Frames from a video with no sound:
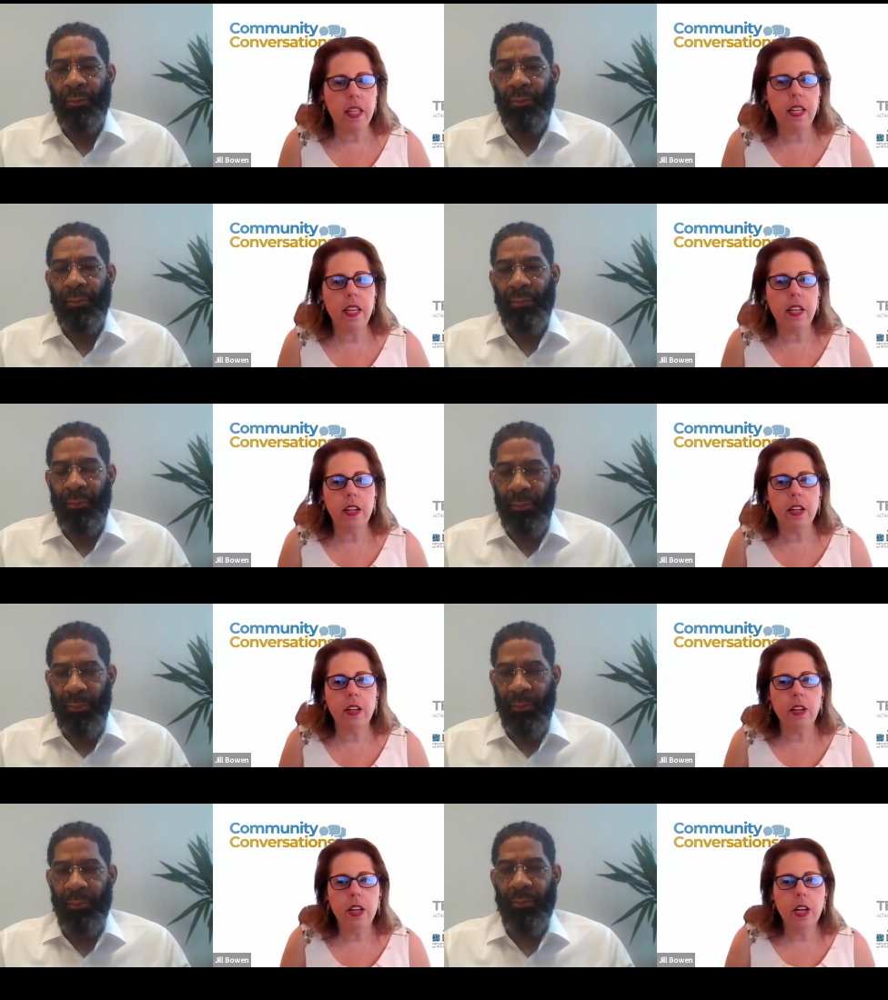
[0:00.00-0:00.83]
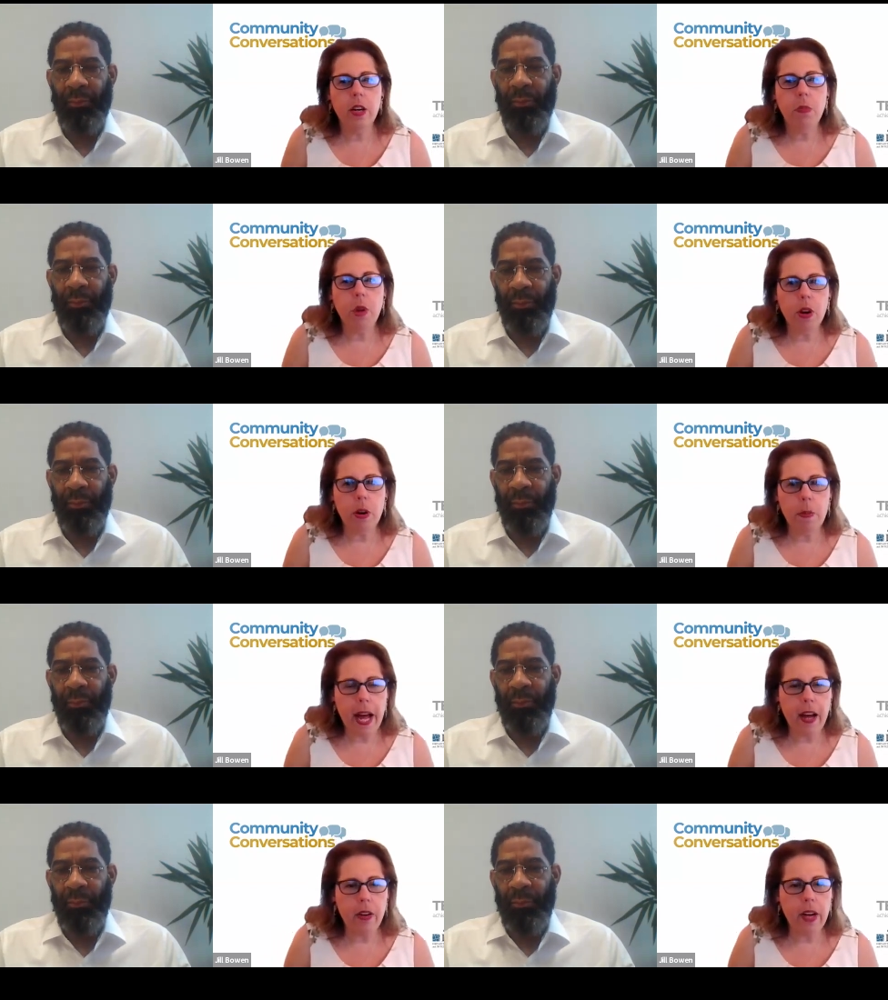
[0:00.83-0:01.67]
Speaker 1: to hear more
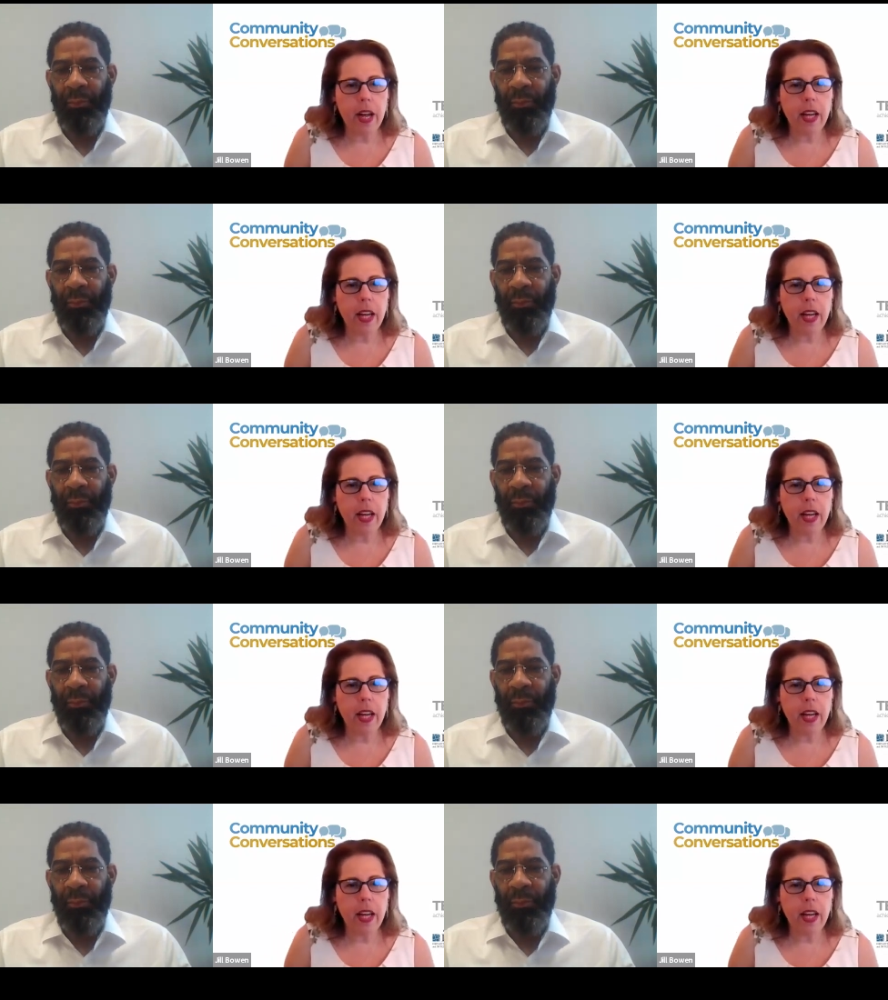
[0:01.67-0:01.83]
about.